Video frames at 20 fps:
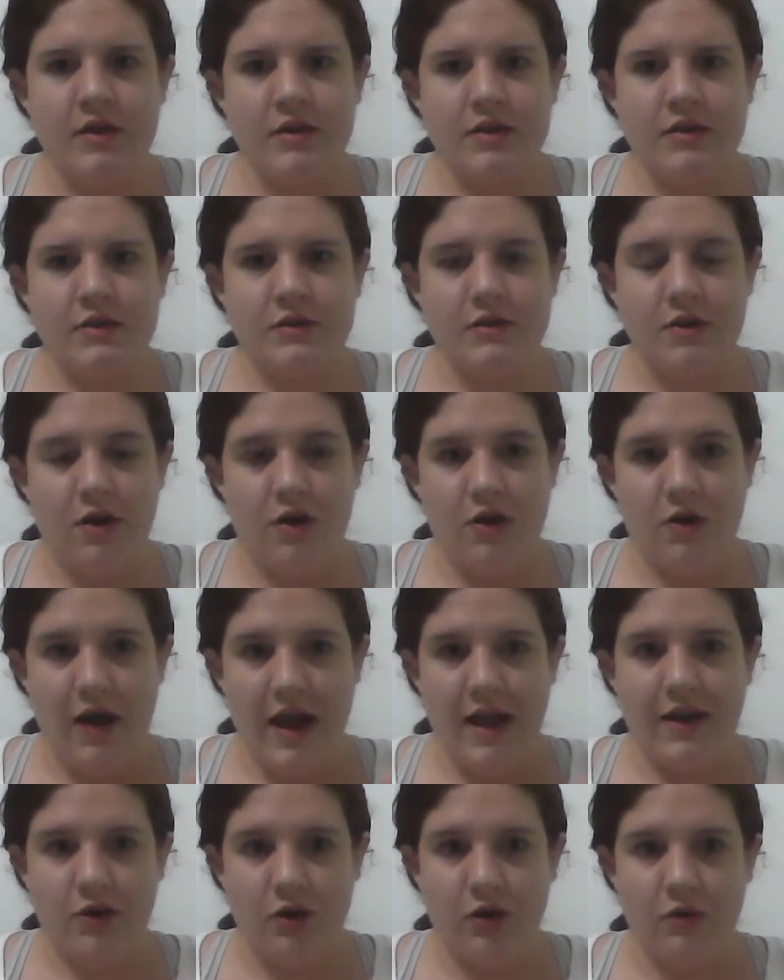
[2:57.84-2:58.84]
So
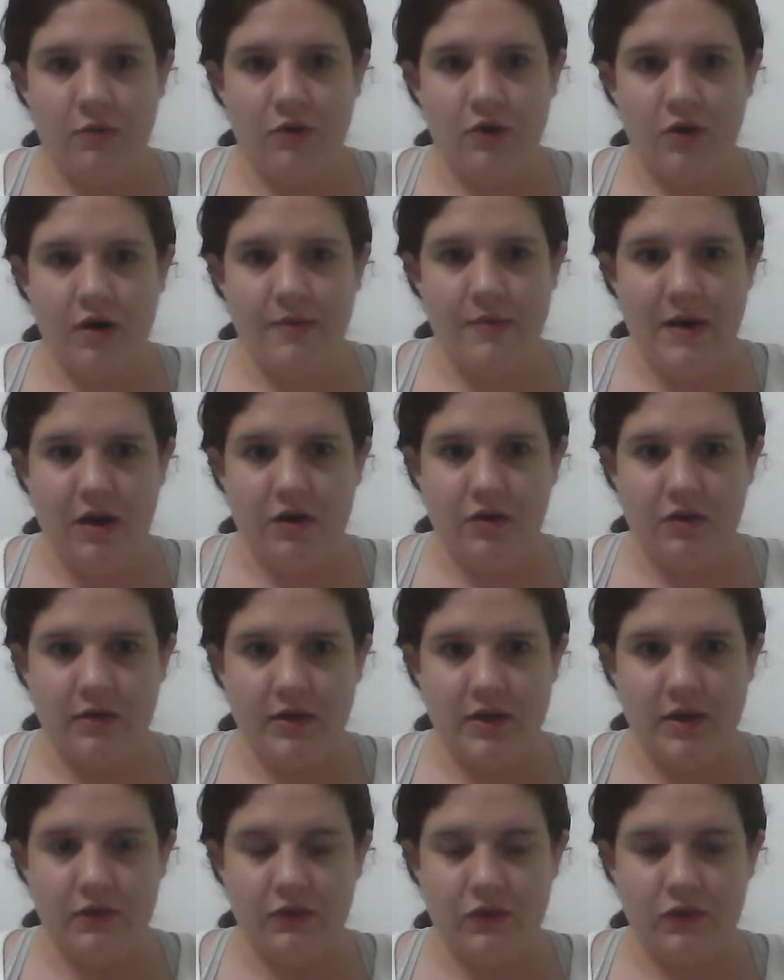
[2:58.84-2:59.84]
I know more
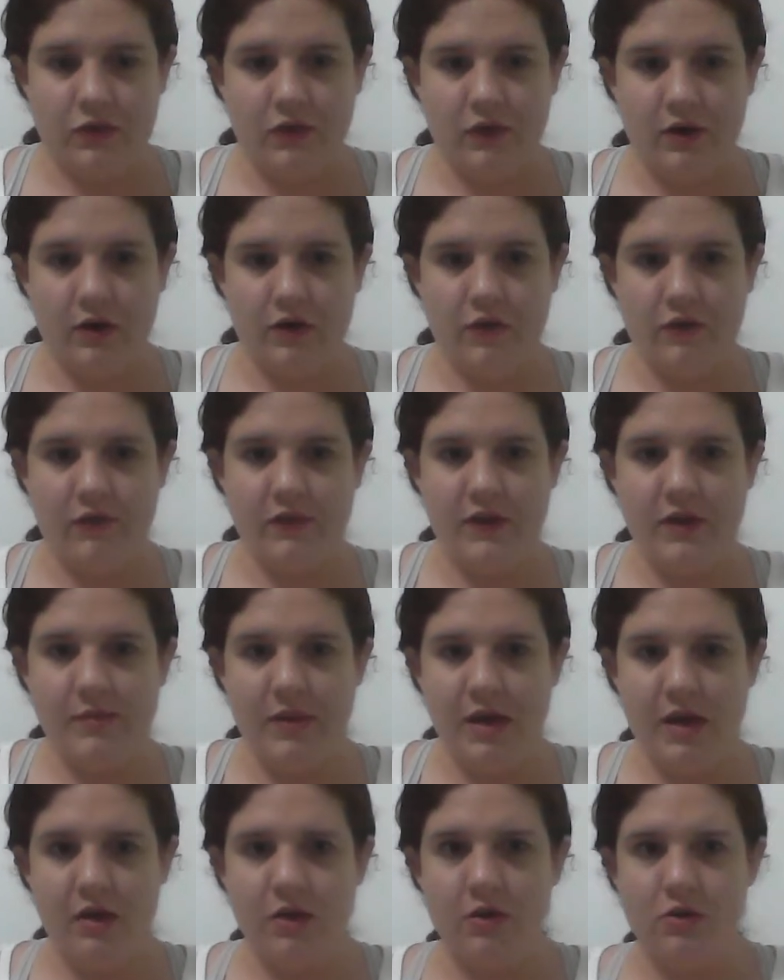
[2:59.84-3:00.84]
about gifts for
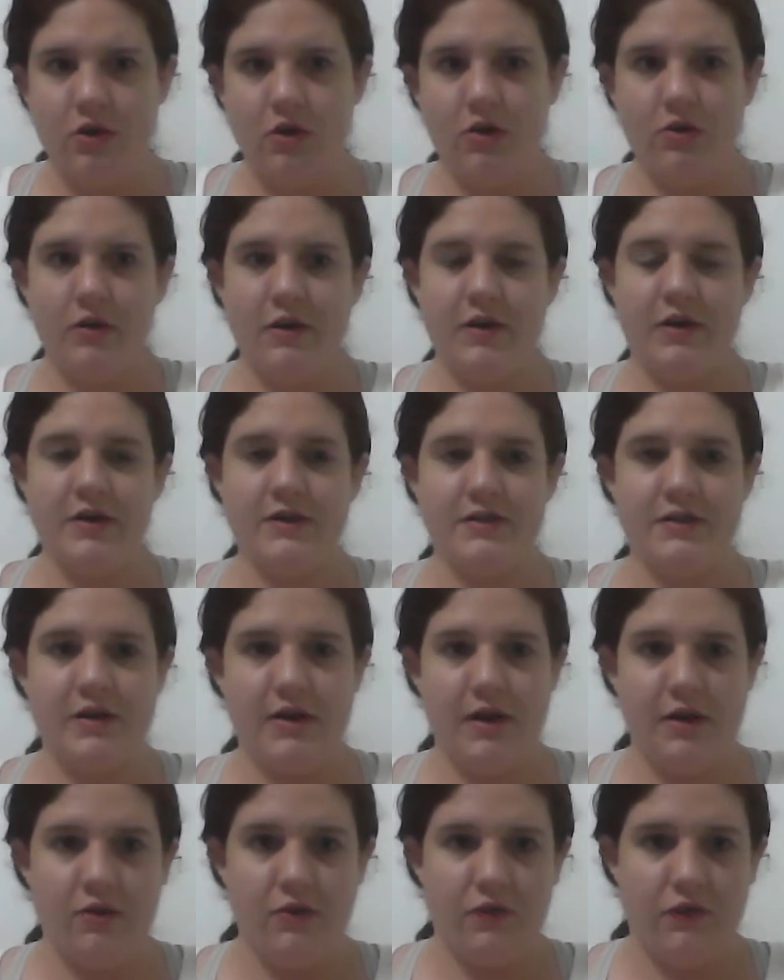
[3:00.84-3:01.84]
female coworkers than
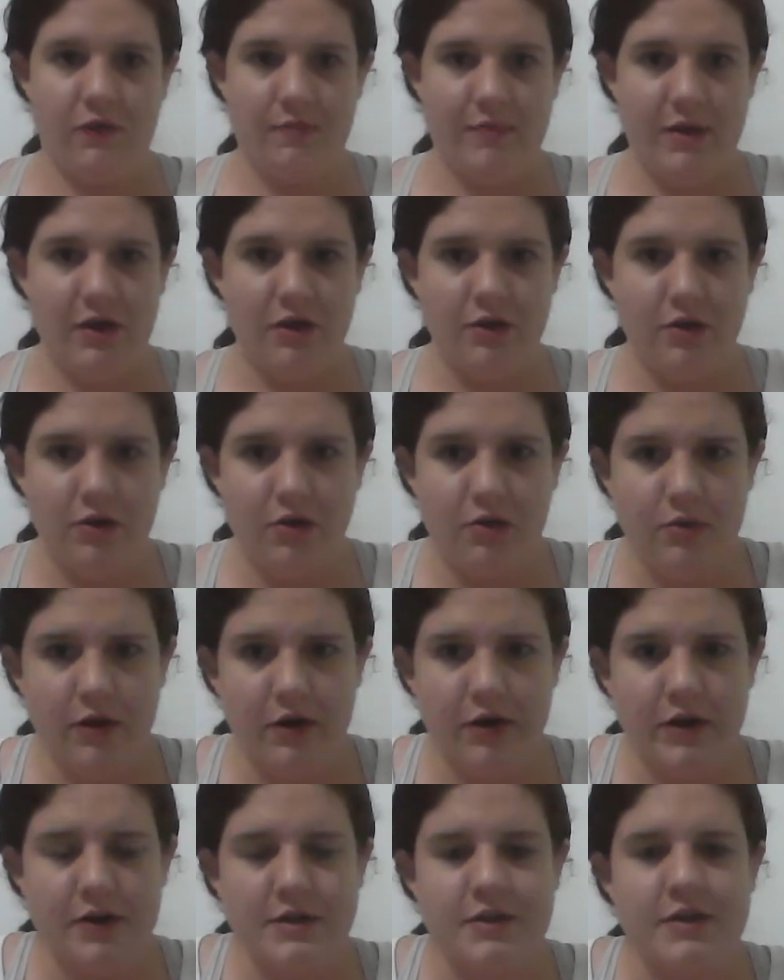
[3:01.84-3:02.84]
I do for male
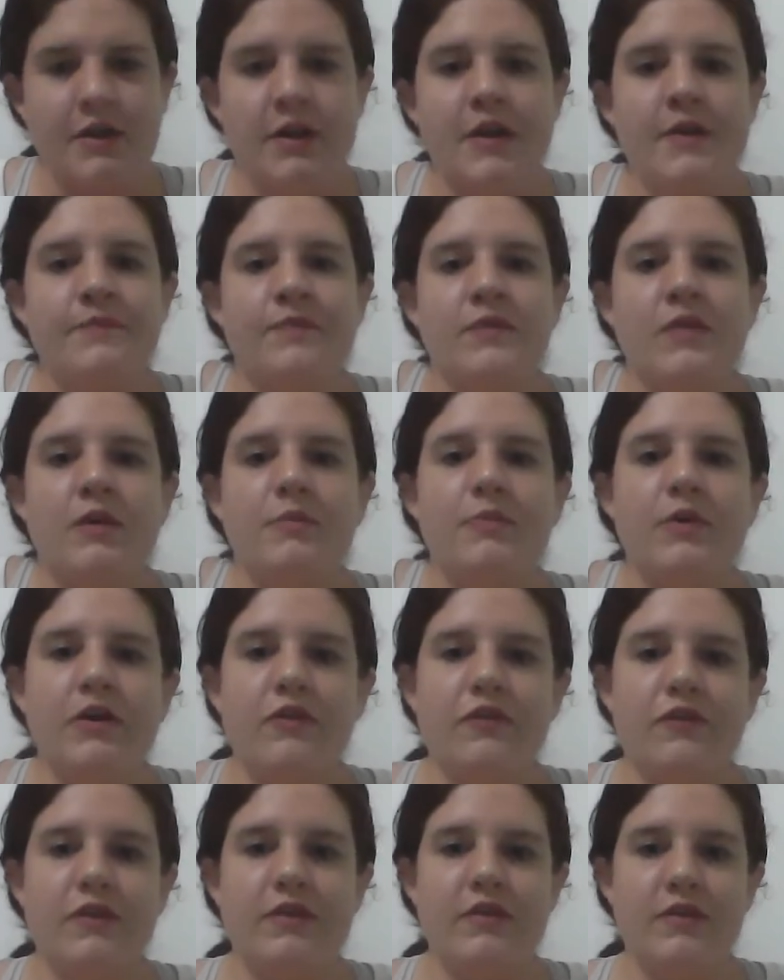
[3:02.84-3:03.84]
coworkers. But
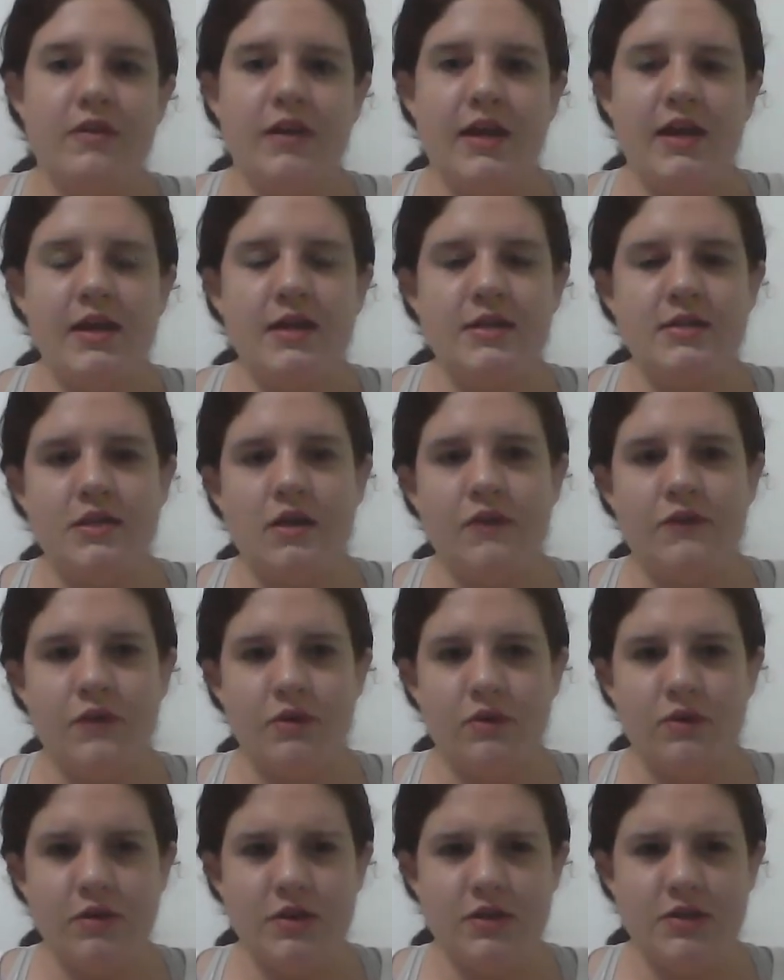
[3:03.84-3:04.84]
for the ladies, if
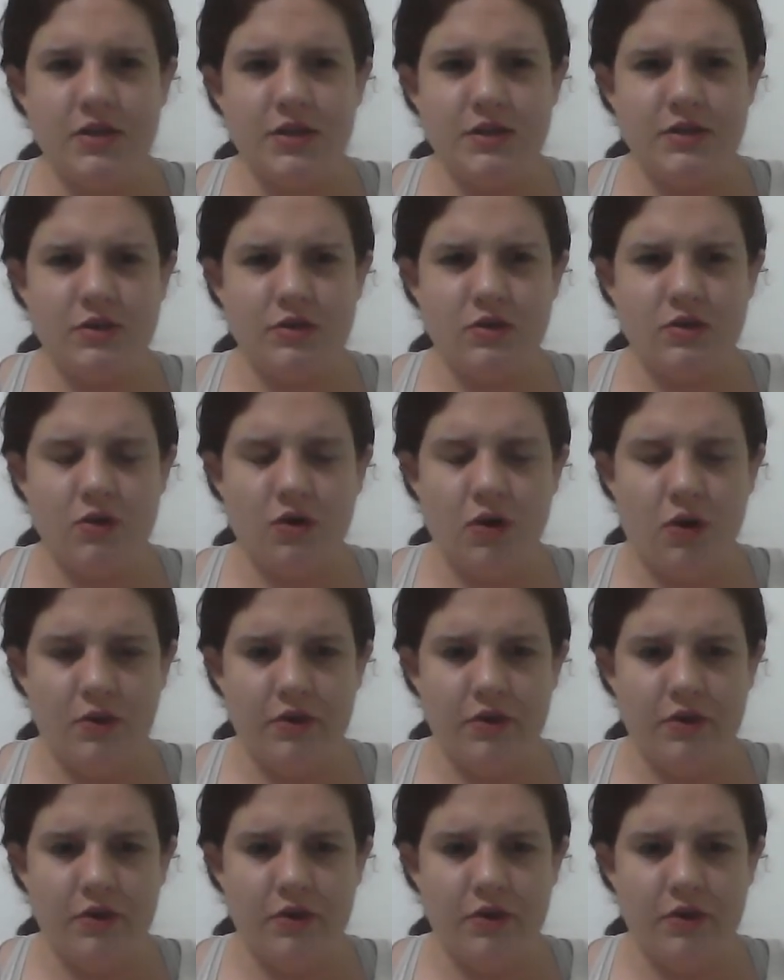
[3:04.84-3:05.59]
you could just go